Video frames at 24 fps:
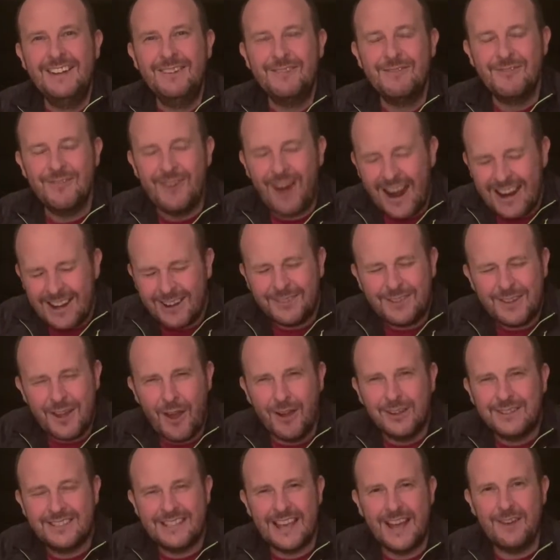right at the
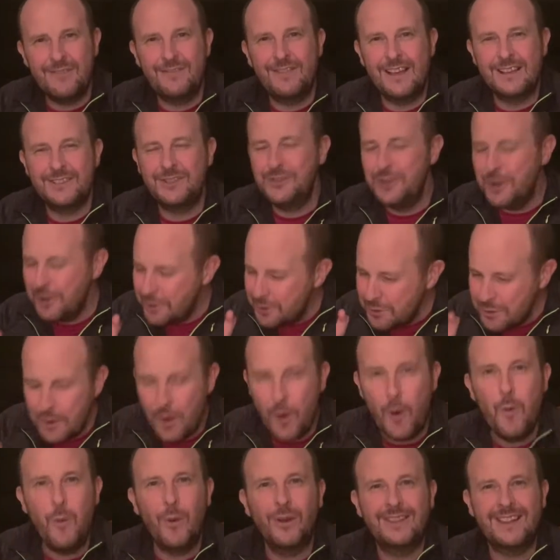outset of this, you
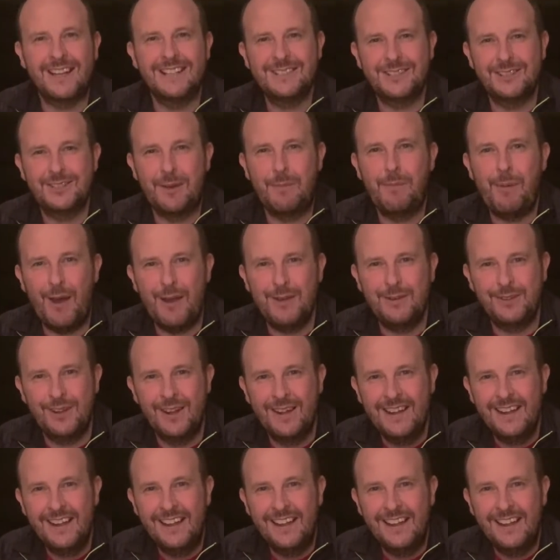know what this is about.